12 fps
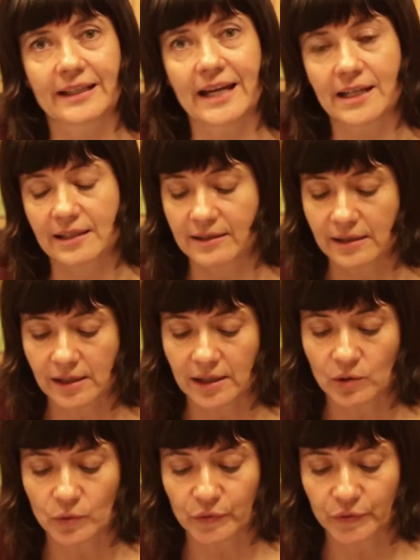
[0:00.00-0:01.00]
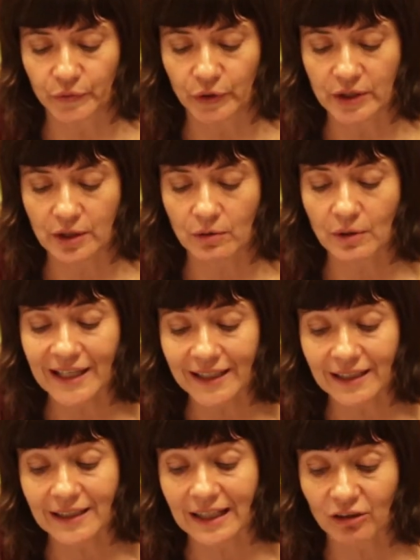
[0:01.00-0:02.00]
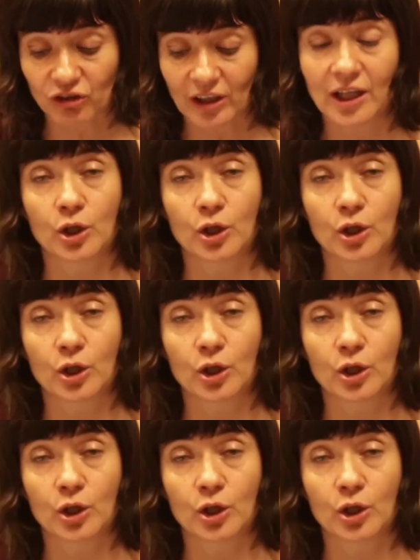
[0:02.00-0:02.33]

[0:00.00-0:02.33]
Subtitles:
like sticky goosefoot created actually